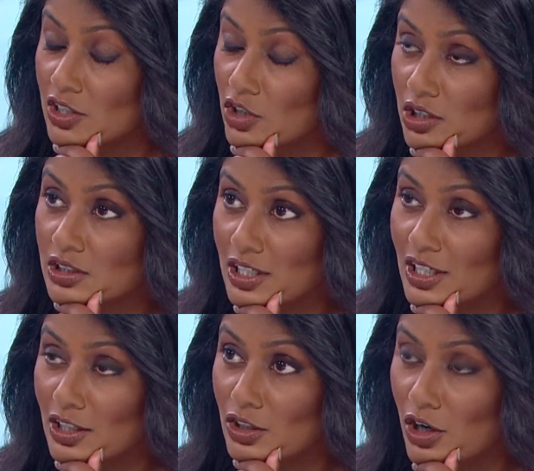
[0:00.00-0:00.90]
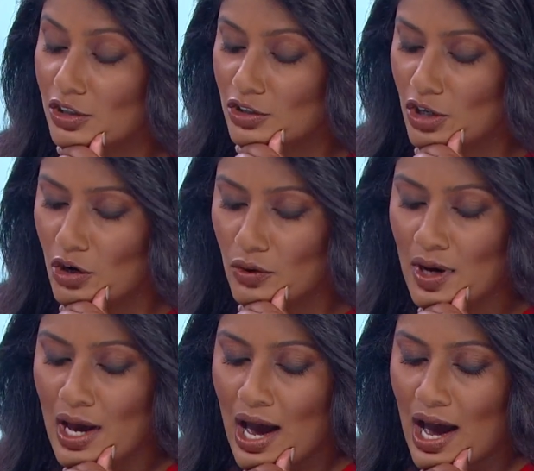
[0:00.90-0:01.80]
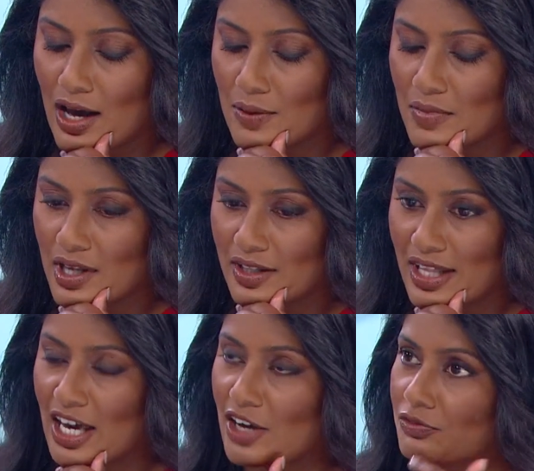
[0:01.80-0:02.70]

uh, not uh, long ago. Um, they have